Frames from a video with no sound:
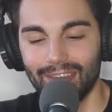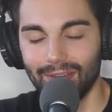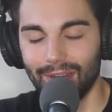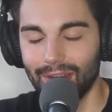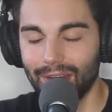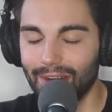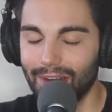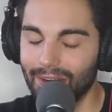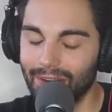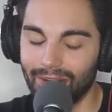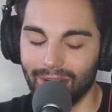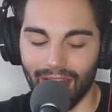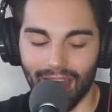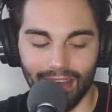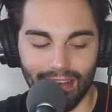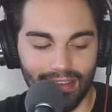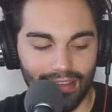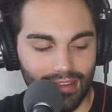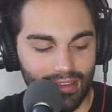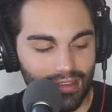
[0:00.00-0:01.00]
Like, oh,
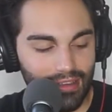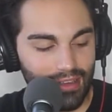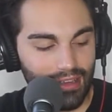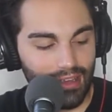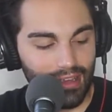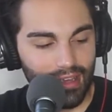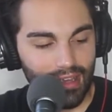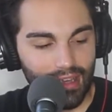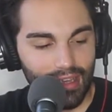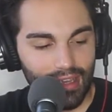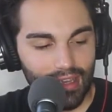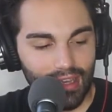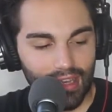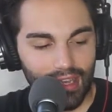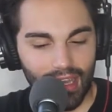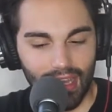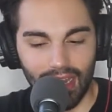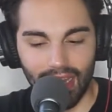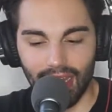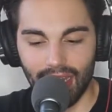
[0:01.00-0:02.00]
God.
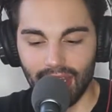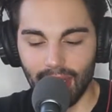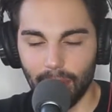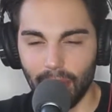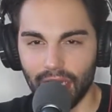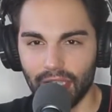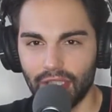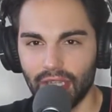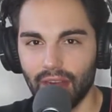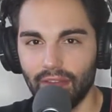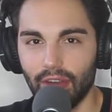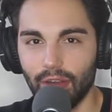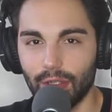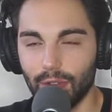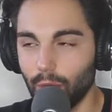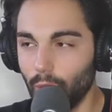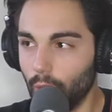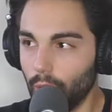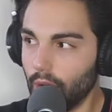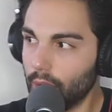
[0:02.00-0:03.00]
And the bus driver
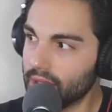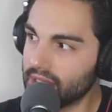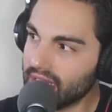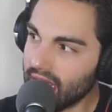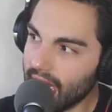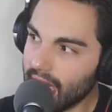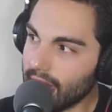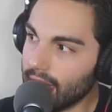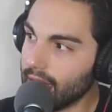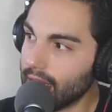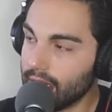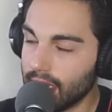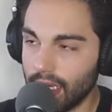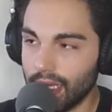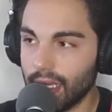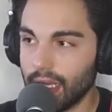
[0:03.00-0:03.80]
goes, what was that?